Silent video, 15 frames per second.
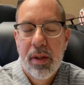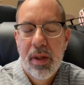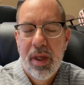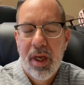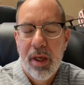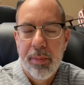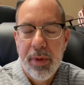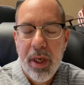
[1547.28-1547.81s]

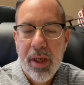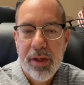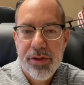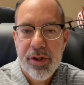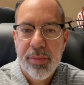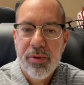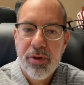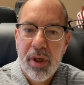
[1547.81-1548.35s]
I'm kind of
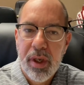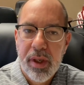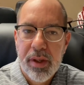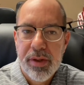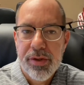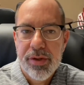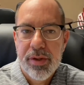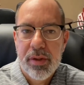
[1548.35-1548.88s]

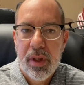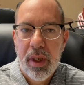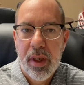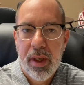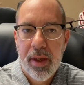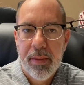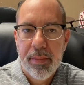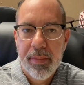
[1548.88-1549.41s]
surprised,
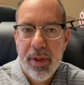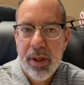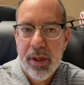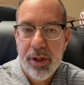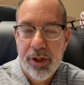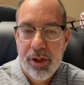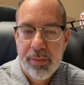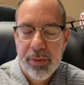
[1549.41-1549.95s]
but
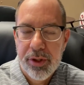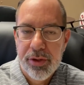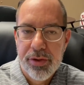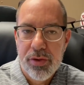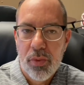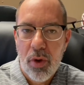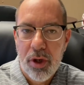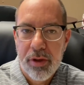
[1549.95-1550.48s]
it could be
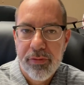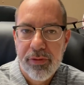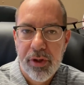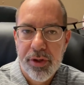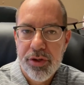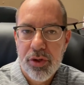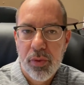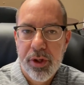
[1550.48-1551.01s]
just water
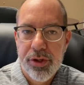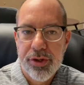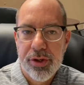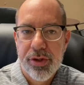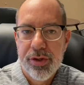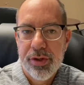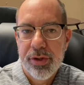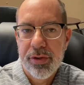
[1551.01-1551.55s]

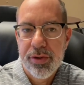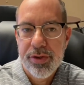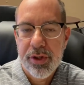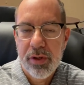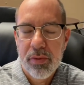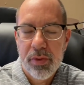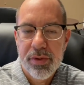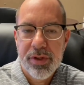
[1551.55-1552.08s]
fluctuation too.
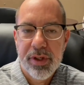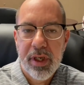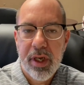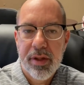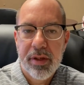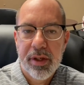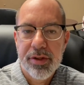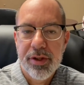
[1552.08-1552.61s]
So we'll see how
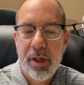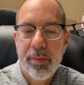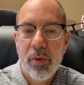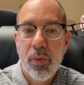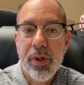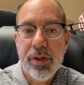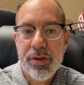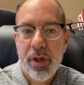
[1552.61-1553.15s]
the next couple
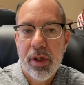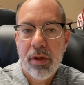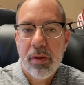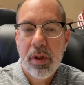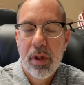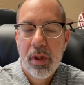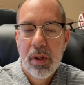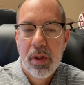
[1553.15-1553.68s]
weeks go.
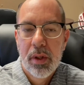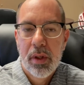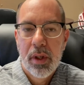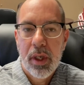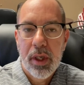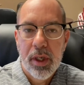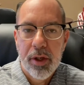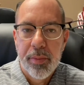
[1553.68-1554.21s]

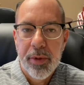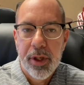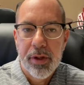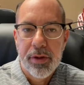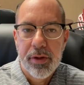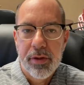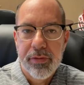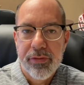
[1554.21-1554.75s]

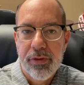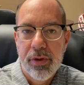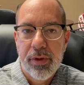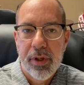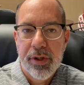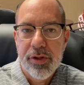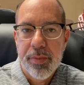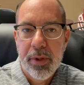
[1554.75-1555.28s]
But the fruit
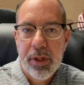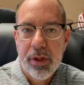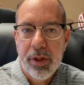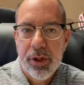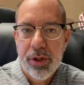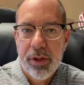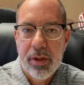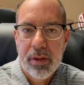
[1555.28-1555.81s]
has been a
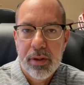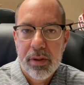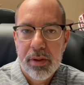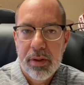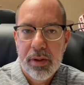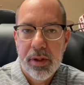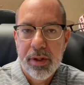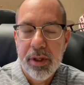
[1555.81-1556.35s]
good
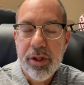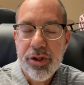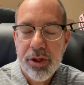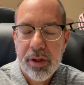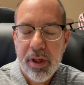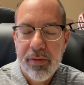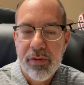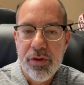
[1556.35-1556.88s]

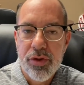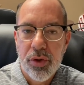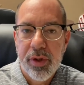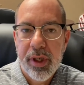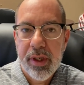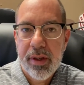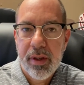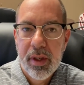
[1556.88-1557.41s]
addition. I've enjoyed it,